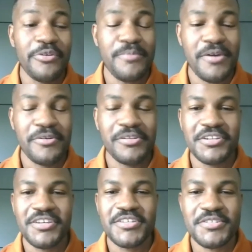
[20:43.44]
Mayo
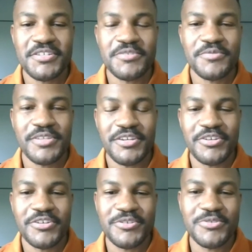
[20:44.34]
Clinic is really
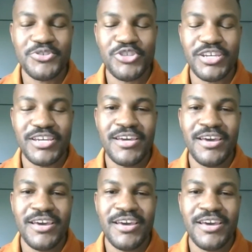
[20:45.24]
good usually.